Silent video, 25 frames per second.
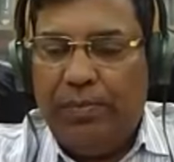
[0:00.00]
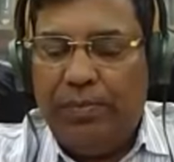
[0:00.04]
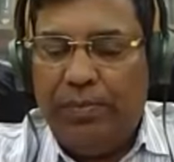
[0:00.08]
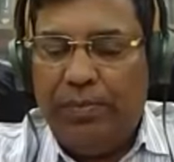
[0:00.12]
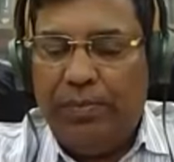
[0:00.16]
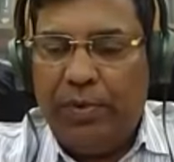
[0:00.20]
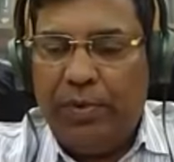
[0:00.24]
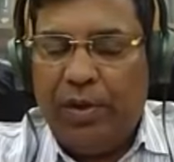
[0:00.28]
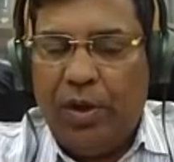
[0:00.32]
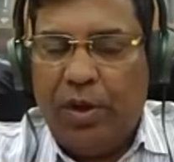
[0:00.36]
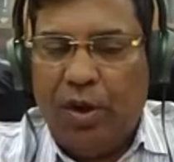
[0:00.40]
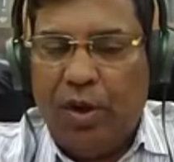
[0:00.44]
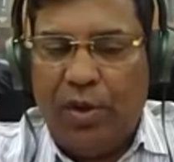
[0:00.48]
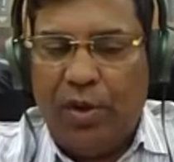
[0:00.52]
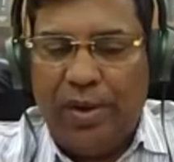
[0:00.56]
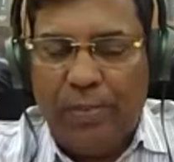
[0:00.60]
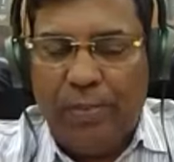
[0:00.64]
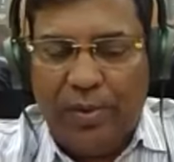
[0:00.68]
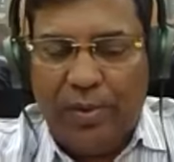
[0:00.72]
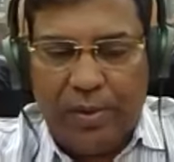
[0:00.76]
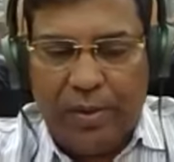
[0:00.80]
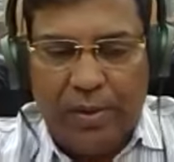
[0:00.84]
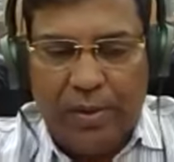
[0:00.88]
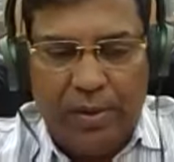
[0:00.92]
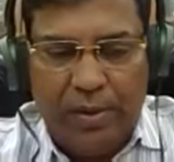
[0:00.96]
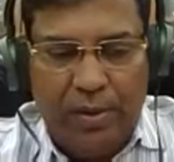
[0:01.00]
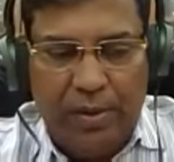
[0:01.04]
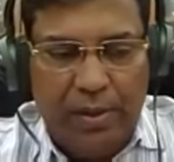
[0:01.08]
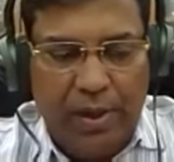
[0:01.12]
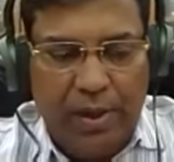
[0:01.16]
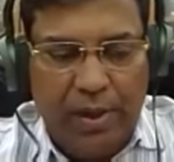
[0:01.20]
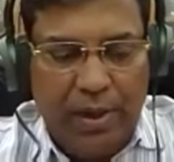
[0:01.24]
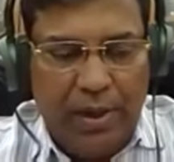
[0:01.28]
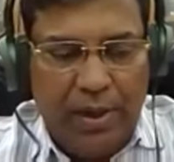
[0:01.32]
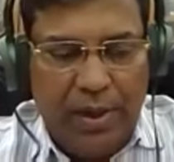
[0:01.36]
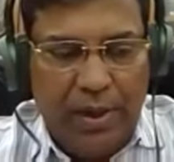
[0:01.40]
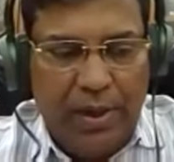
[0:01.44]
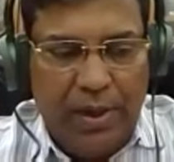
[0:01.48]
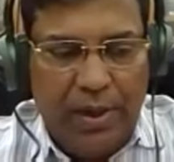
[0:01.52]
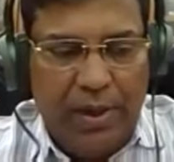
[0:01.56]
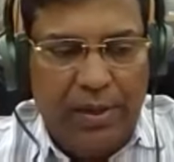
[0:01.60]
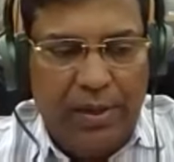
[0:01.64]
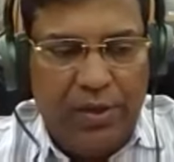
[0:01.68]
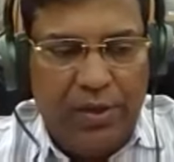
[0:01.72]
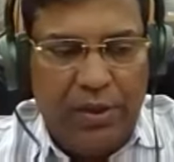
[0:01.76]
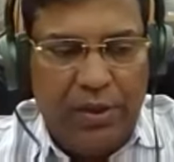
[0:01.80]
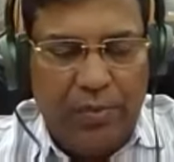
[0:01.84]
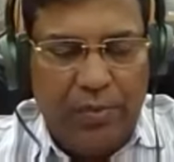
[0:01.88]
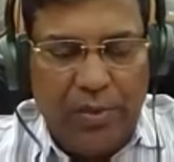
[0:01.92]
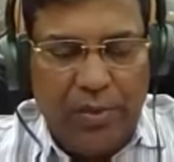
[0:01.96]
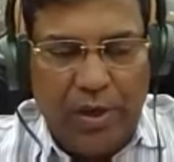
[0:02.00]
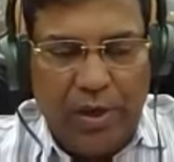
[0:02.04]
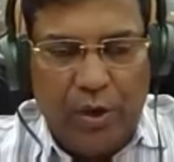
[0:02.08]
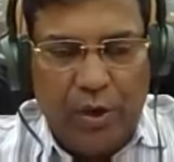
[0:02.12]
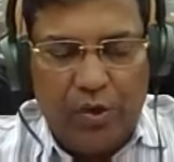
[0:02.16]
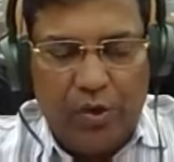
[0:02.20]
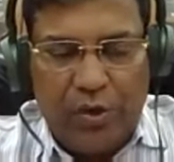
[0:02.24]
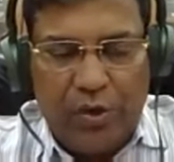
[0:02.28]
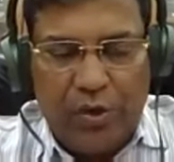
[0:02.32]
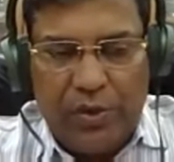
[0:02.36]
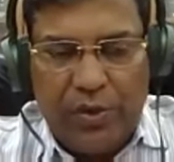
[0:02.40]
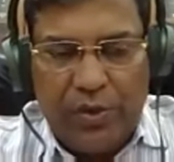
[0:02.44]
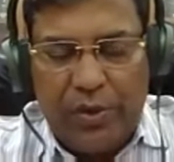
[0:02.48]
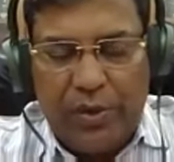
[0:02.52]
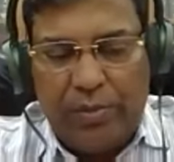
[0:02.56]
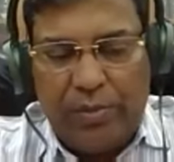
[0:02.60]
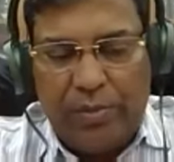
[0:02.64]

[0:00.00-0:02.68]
However, in civil law system